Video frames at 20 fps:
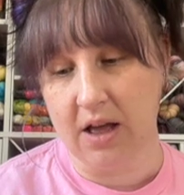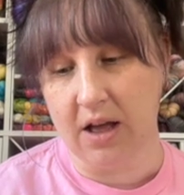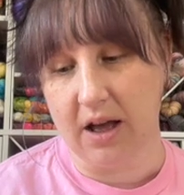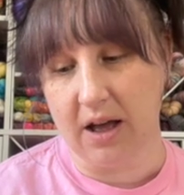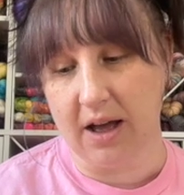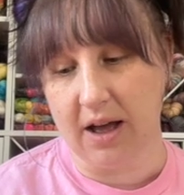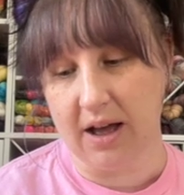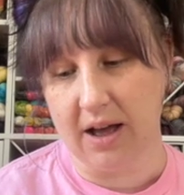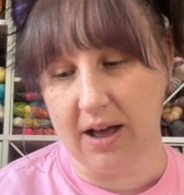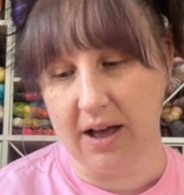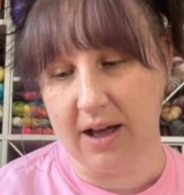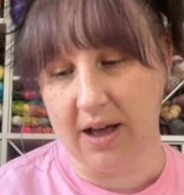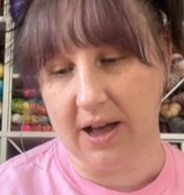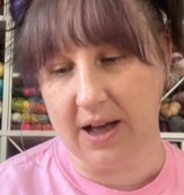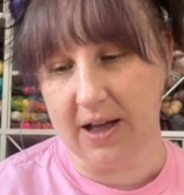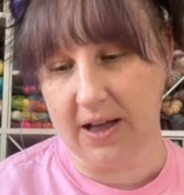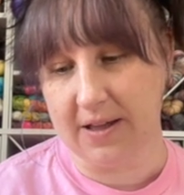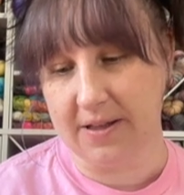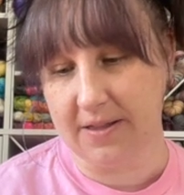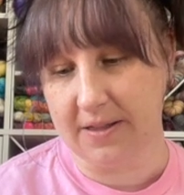
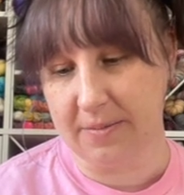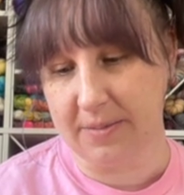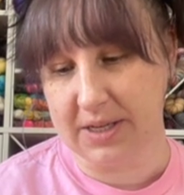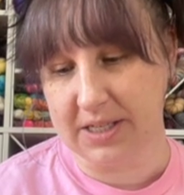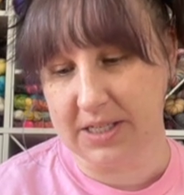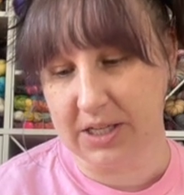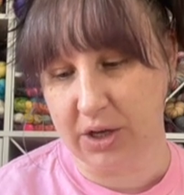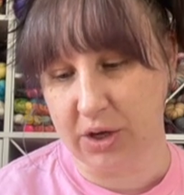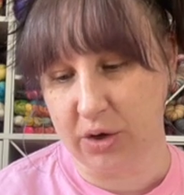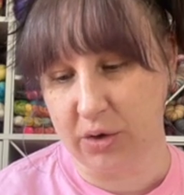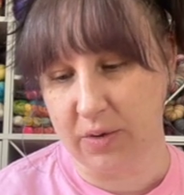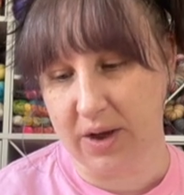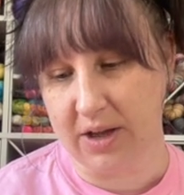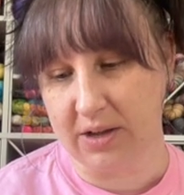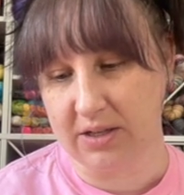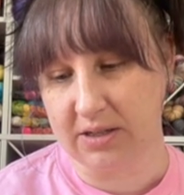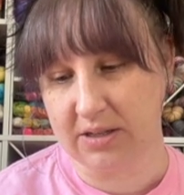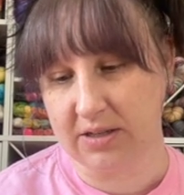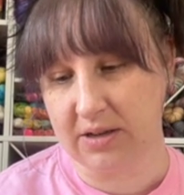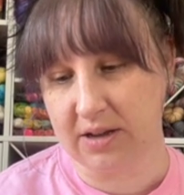Let me see who
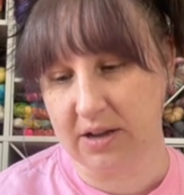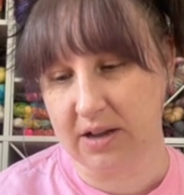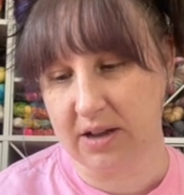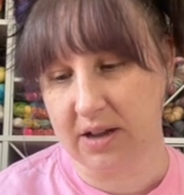else.